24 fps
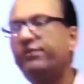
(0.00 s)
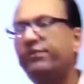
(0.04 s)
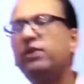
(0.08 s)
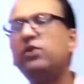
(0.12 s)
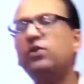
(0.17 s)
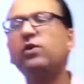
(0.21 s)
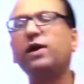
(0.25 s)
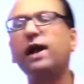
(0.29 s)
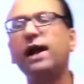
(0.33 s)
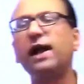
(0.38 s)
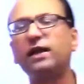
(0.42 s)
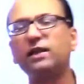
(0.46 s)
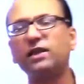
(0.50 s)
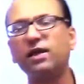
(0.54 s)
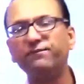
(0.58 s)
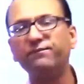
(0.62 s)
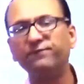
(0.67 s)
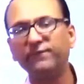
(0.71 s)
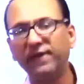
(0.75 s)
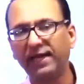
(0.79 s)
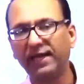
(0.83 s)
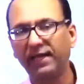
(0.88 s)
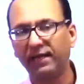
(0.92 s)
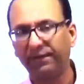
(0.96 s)
look at the
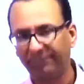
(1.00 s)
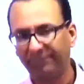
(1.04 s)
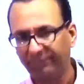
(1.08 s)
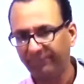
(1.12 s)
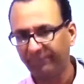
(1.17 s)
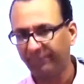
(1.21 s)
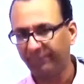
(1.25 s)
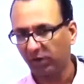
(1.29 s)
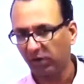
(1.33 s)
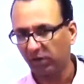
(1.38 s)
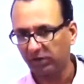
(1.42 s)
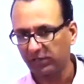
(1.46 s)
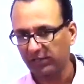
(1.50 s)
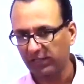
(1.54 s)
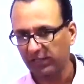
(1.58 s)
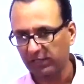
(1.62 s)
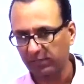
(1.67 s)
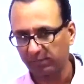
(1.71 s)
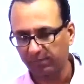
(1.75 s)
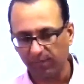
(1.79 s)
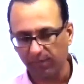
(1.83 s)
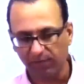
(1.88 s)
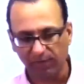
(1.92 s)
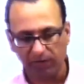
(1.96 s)
male process,
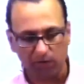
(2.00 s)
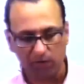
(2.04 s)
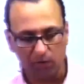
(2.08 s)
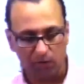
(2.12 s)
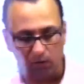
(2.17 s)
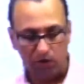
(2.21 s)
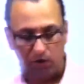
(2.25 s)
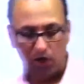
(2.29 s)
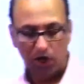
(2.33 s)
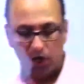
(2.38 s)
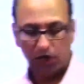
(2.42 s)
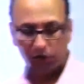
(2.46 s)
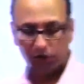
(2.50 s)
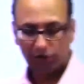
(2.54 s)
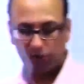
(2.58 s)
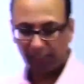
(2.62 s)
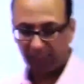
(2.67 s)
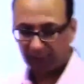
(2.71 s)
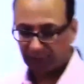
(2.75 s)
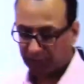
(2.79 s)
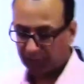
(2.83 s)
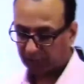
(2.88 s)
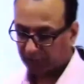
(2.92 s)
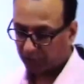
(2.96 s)

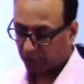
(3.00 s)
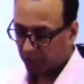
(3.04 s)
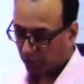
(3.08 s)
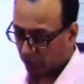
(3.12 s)
spermatogenesis. You